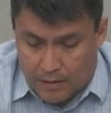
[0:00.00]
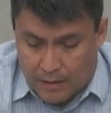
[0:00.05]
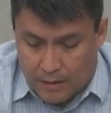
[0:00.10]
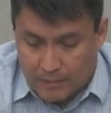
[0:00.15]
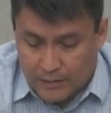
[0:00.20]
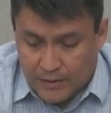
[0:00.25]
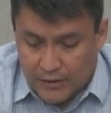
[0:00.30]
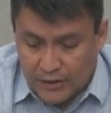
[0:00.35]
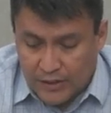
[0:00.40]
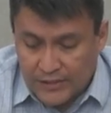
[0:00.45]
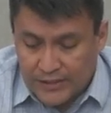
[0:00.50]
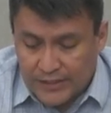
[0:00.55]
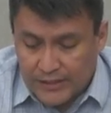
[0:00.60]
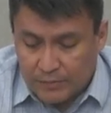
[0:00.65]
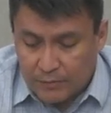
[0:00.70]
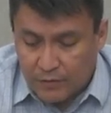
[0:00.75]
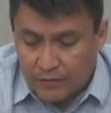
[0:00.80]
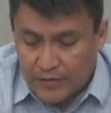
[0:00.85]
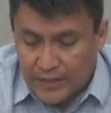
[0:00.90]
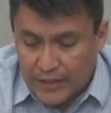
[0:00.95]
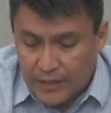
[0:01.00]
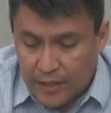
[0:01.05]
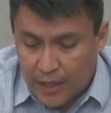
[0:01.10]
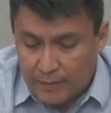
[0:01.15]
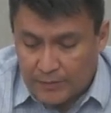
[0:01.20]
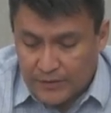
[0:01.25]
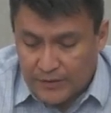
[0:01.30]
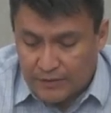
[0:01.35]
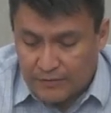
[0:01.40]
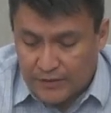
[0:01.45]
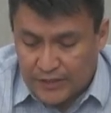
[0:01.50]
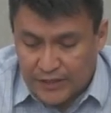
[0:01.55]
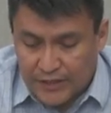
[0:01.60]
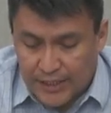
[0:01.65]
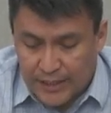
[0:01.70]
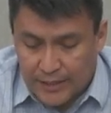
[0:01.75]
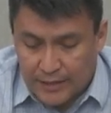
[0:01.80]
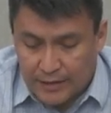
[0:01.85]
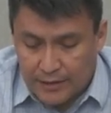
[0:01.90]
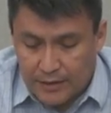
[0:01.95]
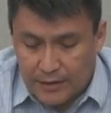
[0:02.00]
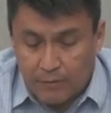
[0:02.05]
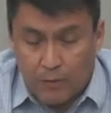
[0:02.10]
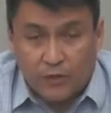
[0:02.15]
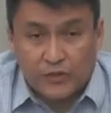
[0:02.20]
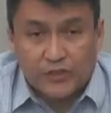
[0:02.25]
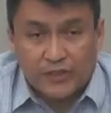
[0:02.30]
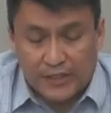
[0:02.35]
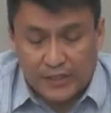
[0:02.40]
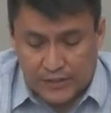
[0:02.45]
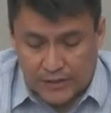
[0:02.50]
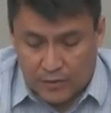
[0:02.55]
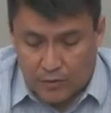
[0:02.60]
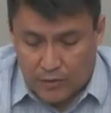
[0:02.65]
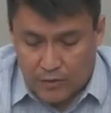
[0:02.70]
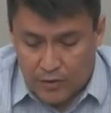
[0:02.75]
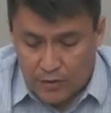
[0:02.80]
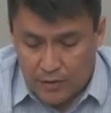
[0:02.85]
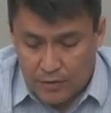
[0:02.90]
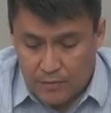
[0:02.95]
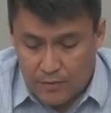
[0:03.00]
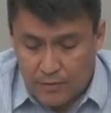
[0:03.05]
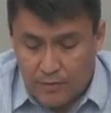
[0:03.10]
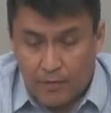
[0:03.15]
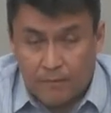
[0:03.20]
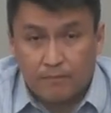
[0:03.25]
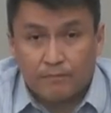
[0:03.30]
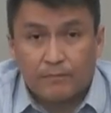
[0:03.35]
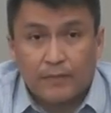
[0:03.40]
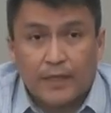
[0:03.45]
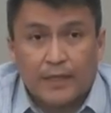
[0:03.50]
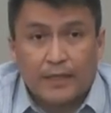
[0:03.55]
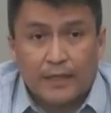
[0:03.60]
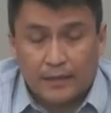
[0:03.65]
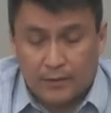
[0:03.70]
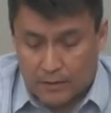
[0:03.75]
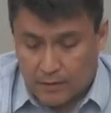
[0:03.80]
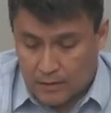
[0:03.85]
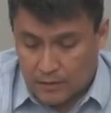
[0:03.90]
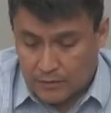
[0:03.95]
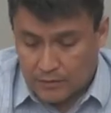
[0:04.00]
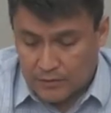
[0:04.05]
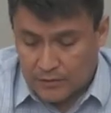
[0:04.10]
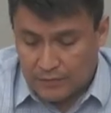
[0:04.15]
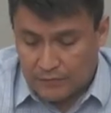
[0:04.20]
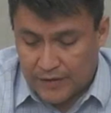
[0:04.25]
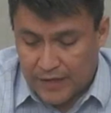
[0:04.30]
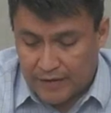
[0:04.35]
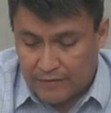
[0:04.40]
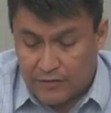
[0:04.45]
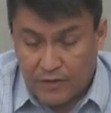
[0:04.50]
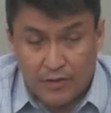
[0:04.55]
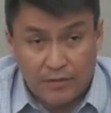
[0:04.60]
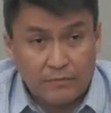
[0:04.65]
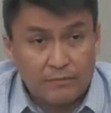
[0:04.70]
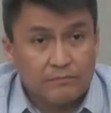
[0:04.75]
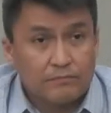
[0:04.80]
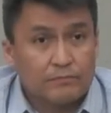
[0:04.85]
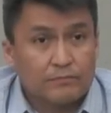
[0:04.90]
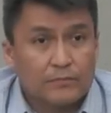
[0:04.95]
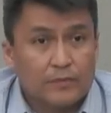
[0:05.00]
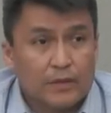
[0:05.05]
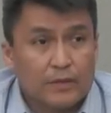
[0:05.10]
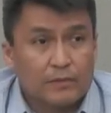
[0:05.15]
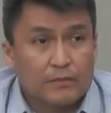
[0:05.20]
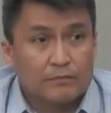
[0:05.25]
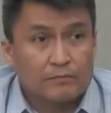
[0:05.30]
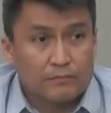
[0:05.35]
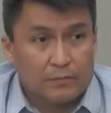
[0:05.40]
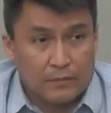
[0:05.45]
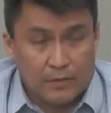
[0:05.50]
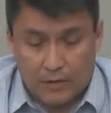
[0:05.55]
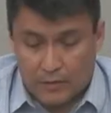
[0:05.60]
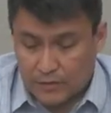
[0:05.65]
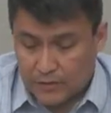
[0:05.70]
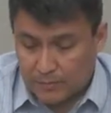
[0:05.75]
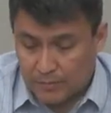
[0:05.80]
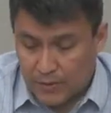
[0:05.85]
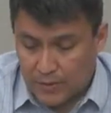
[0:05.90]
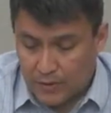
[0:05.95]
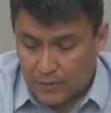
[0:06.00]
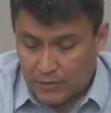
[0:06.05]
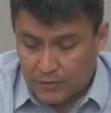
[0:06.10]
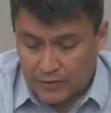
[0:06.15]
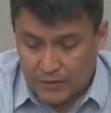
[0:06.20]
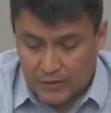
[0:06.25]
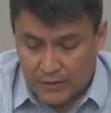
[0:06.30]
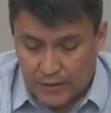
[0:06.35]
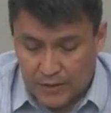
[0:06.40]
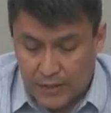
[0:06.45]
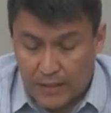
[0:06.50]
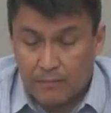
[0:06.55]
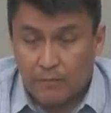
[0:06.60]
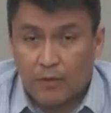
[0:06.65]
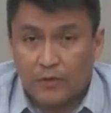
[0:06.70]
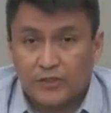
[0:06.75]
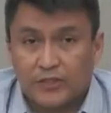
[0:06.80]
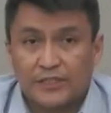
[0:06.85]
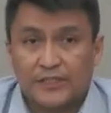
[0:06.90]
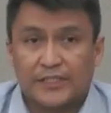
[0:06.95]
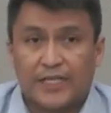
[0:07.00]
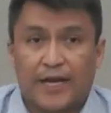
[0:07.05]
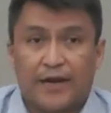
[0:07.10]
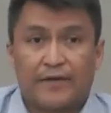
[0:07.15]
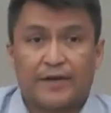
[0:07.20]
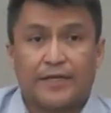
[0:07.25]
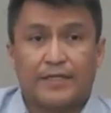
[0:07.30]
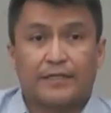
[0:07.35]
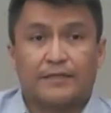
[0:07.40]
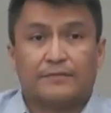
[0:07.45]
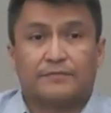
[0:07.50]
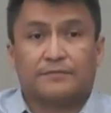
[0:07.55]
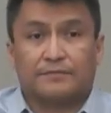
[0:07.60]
Emily Johnson has moved the adoption of the agenda. The motion is in order. And all those in favor, all those opposed, motion is carried.